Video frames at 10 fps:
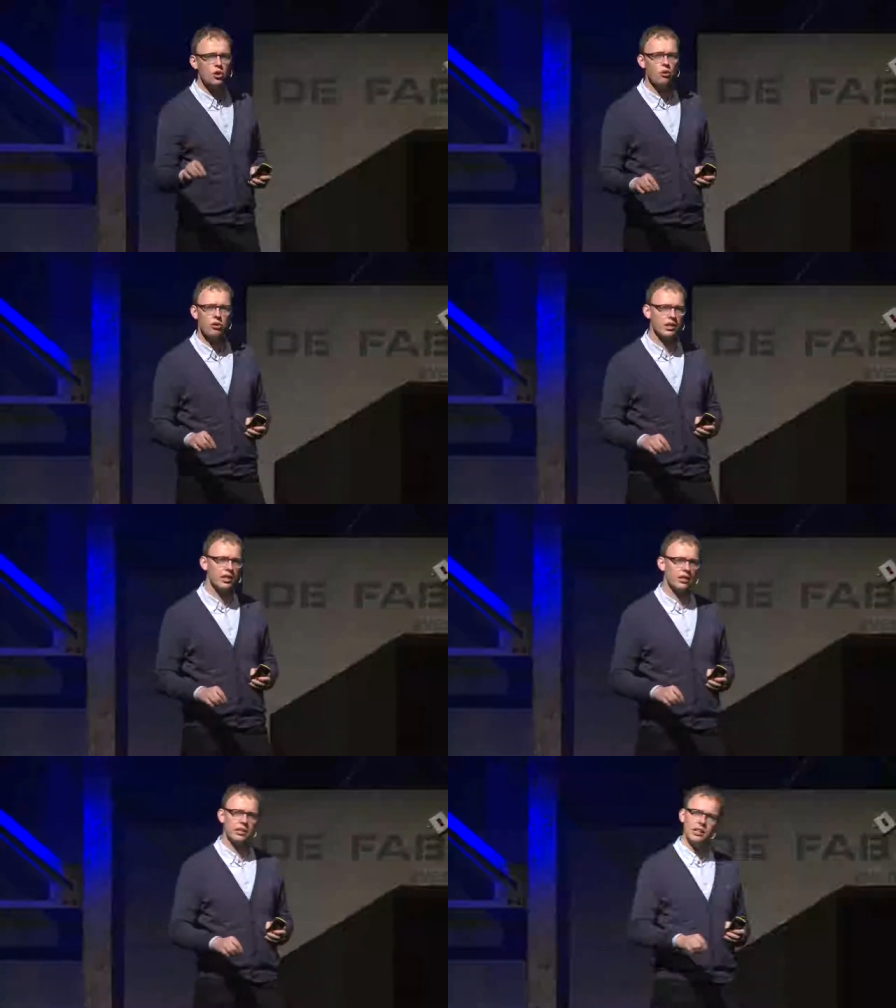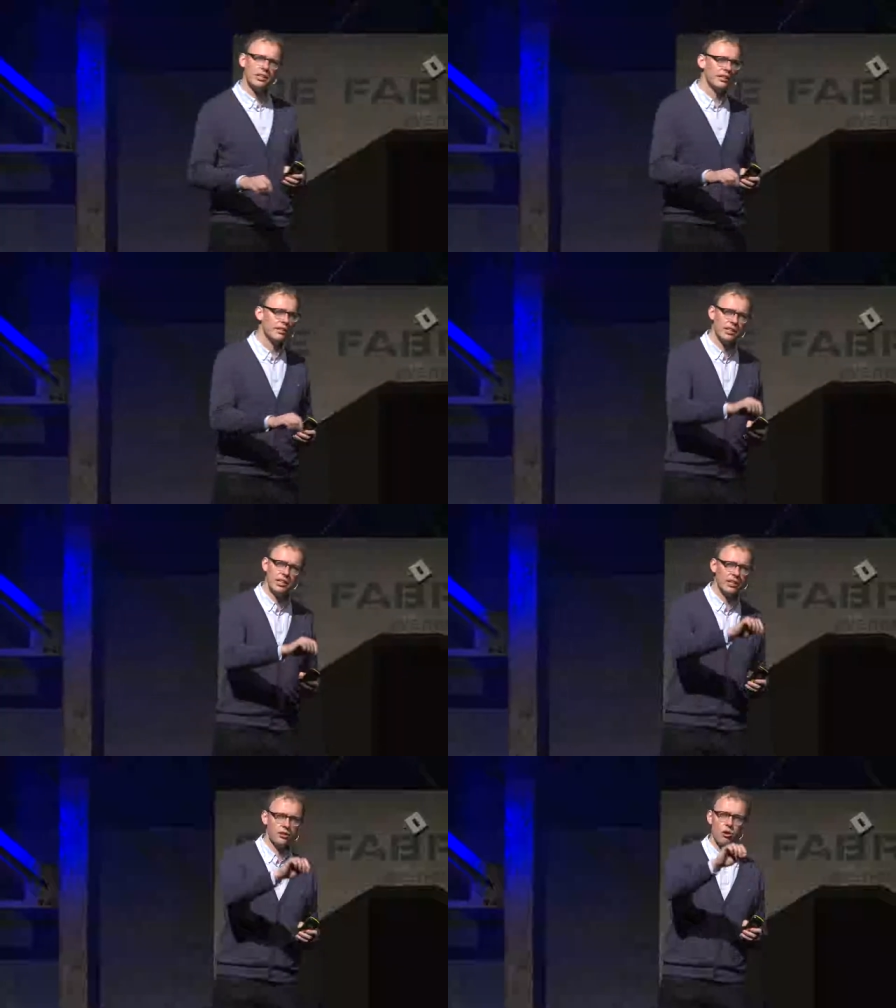go, he, he, didn't,
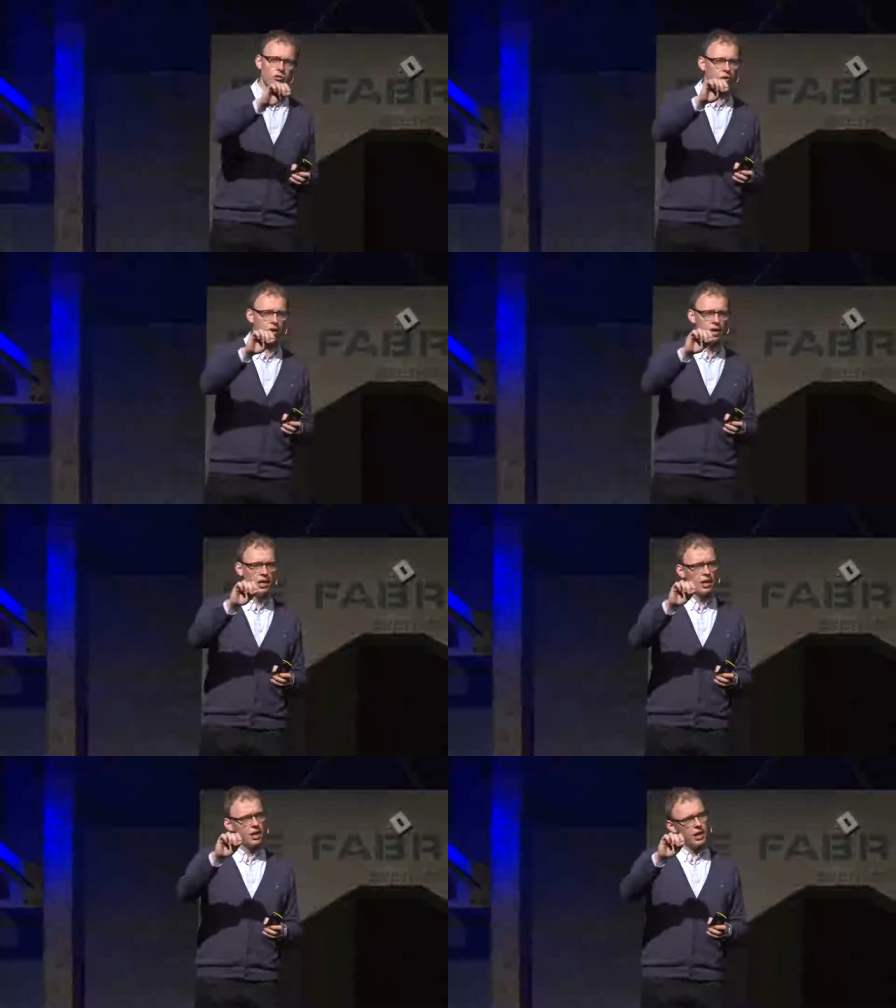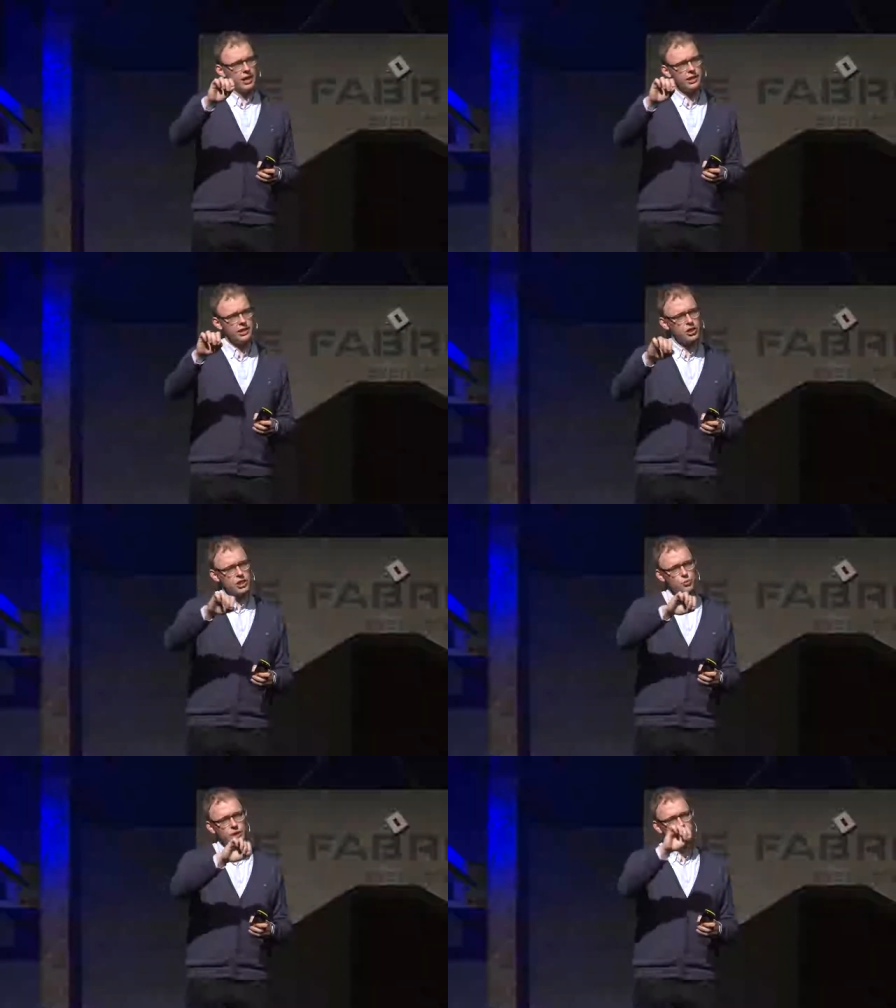he didn't offer, uh, he
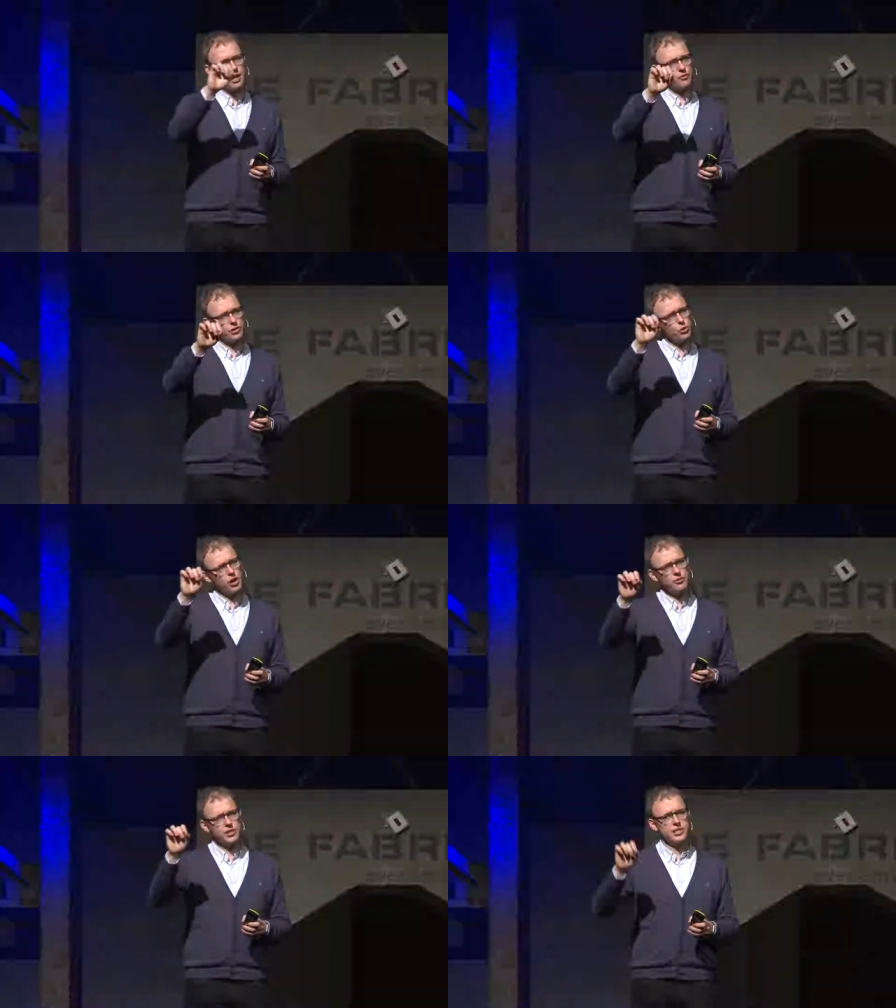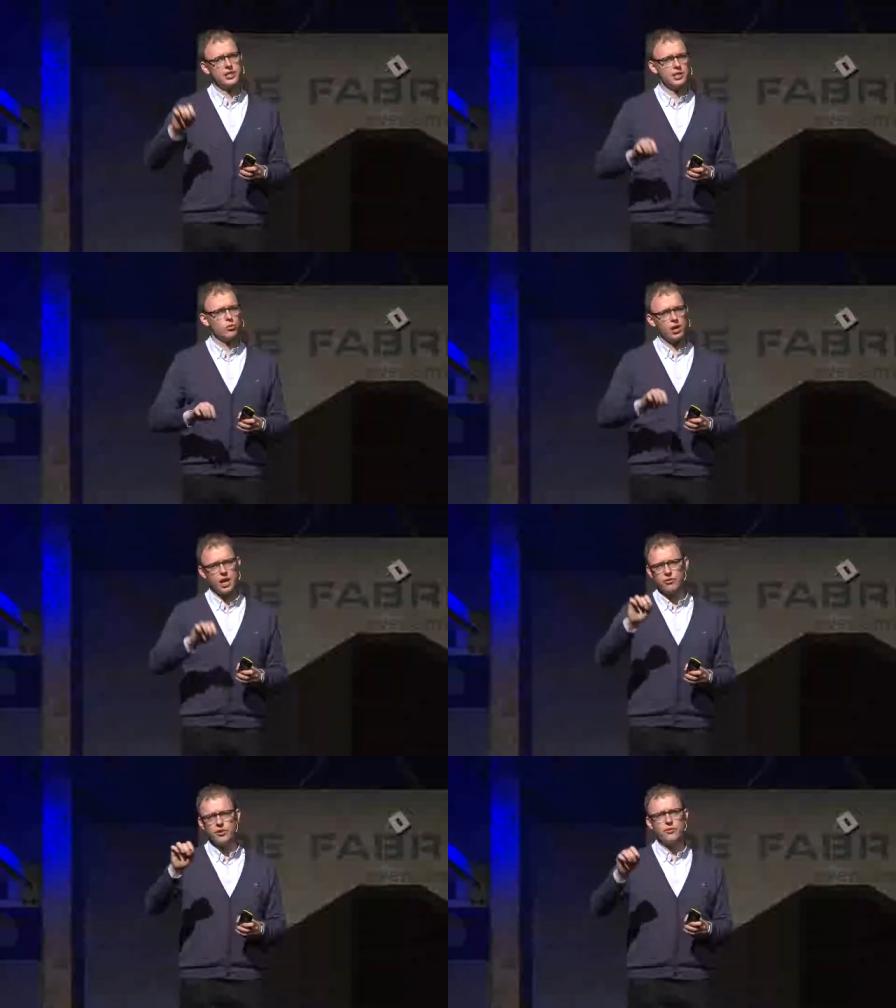just went ev to every city or
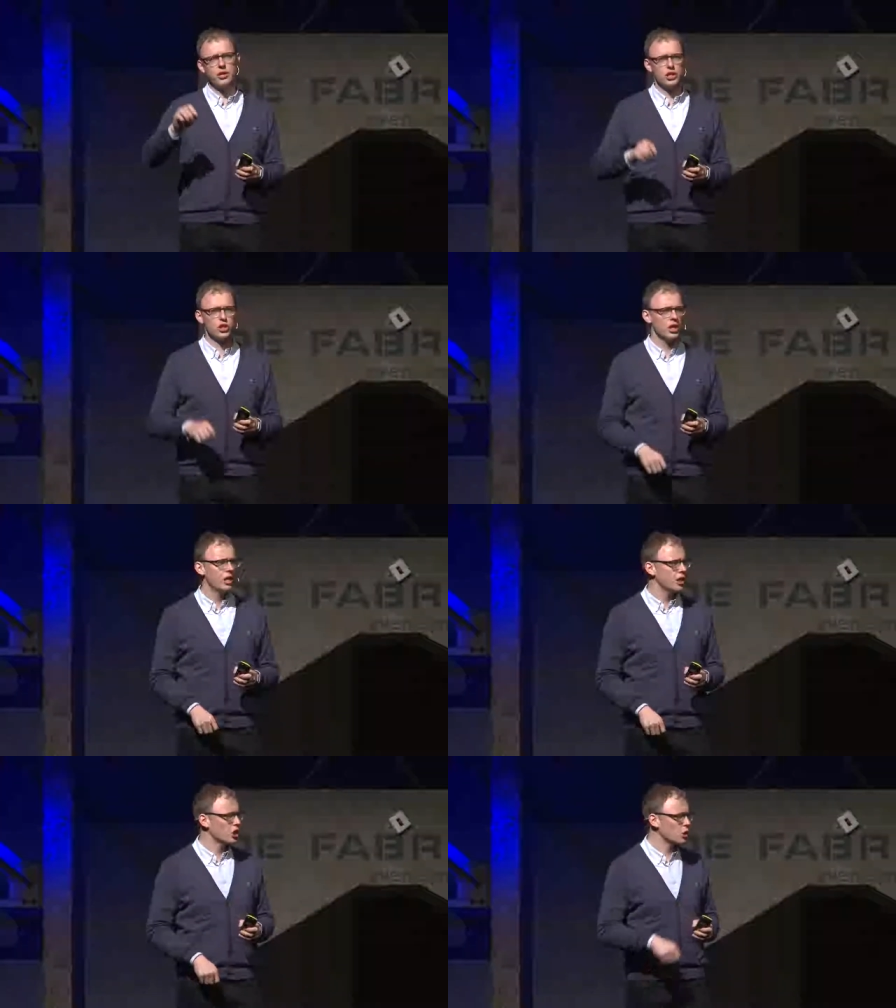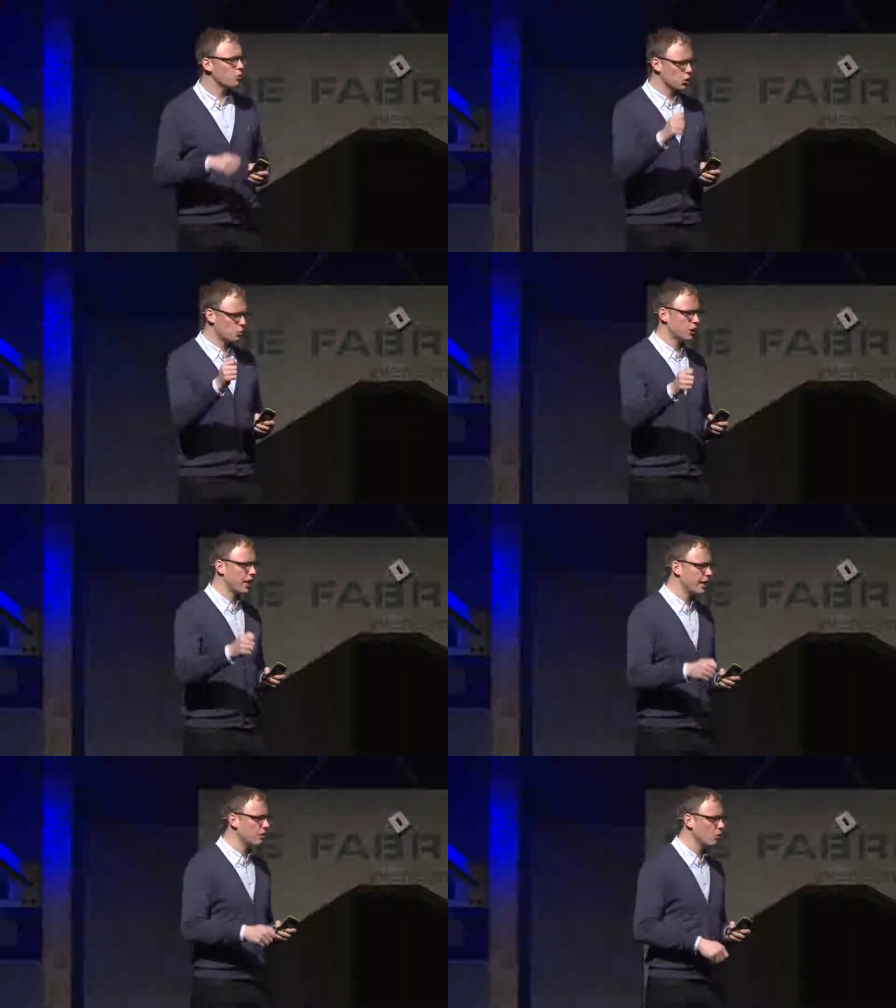every village just once per day